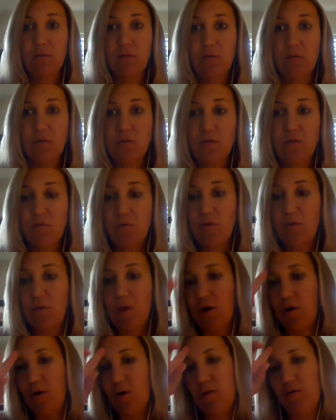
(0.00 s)
Those of you
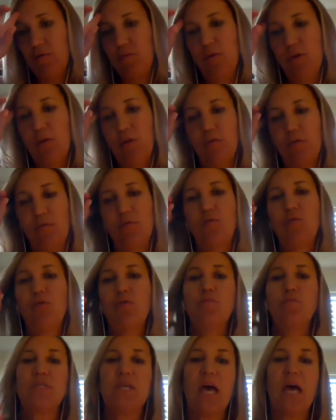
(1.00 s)
that are,
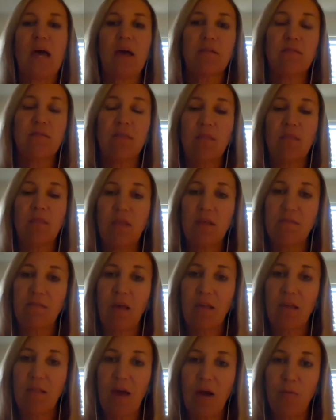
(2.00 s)
group texts and things
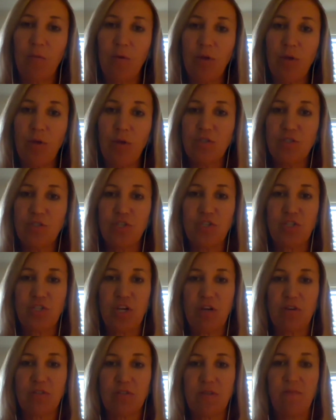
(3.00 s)
like that, where you can just
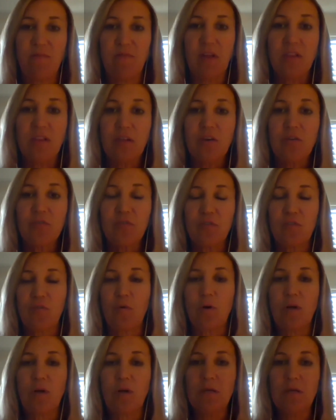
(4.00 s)
share some fun little
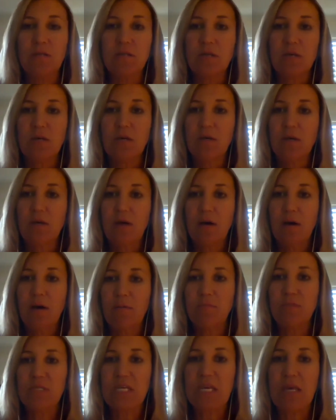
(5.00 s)
stories,
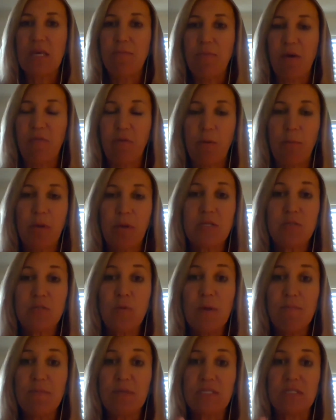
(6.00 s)
to keep because
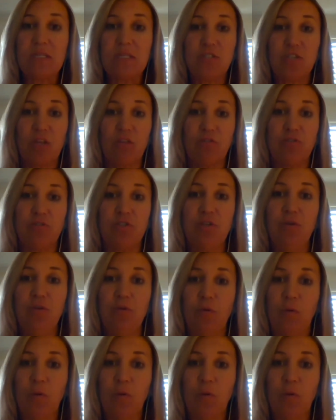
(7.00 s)
we miss each other too.